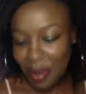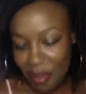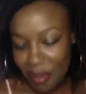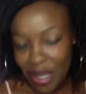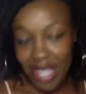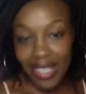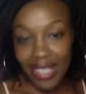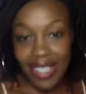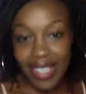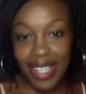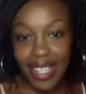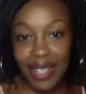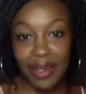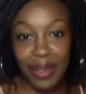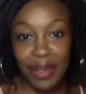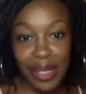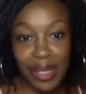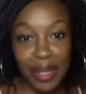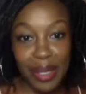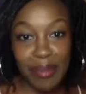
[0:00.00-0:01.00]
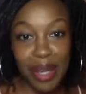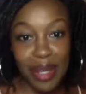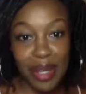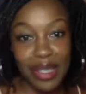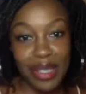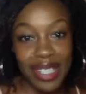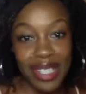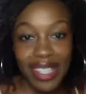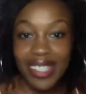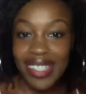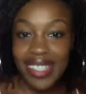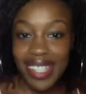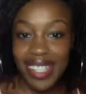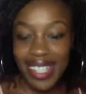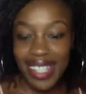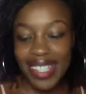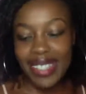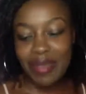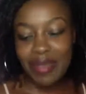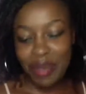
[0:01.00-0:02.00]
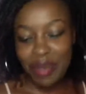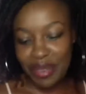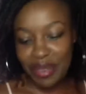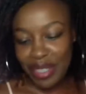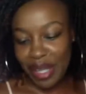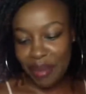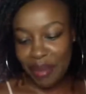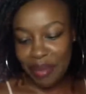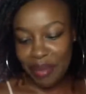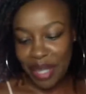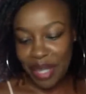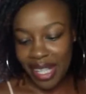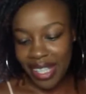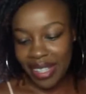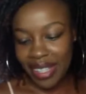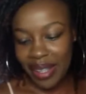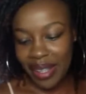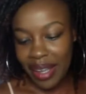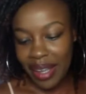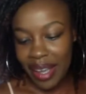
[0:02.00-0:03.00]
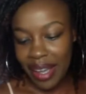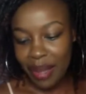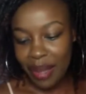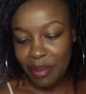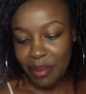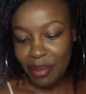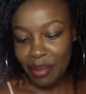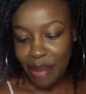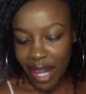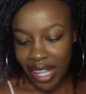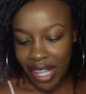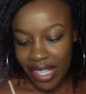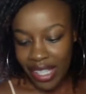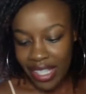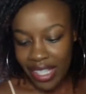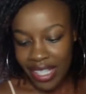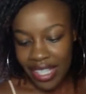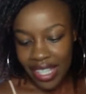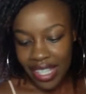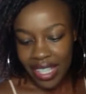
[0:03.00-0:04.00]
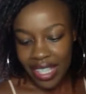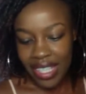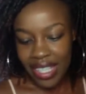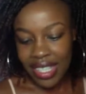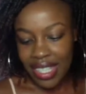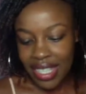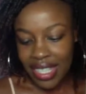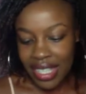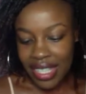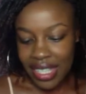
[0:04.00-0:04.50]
that I talked about and take a sip of champagne. Brian says,